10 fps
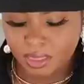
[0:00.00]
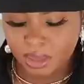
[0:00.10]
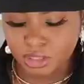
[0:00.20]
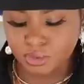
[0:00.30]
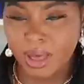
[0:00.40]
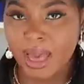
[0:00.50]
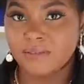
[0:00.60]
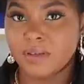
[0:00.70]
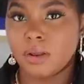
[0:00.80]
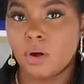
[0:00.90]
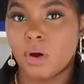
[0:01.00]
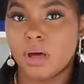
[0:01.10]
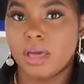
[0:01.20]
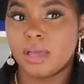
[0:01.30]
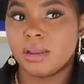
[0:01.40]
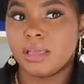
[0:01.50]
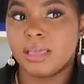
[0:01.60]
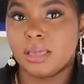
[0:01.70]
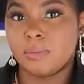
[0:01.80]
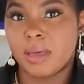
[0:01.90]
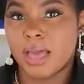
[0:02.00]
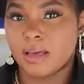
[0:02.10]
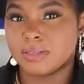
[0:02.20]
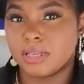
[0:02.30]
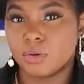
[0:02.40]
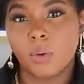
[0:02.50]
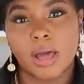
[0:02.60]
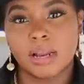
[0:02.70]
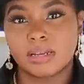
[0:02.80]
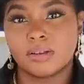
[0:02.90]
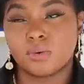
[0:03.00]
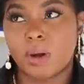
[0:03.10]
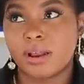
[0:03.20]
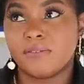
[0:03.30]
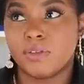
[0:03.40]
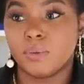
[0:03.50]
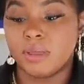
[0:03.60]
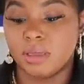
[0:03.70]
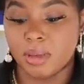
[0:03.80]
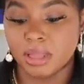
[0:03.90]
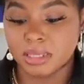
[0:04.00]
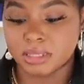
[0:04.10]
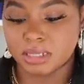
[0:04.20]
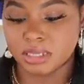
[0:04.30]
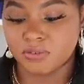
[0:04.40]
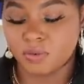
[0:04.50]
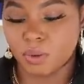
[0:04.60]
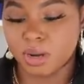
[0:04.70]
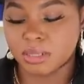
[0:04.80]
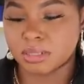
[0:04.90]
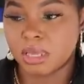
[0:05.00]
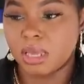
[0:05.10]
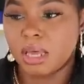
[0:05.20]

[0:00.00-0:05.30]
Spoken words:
They do have it on eBay. I've seen quite a few eBay listings for it.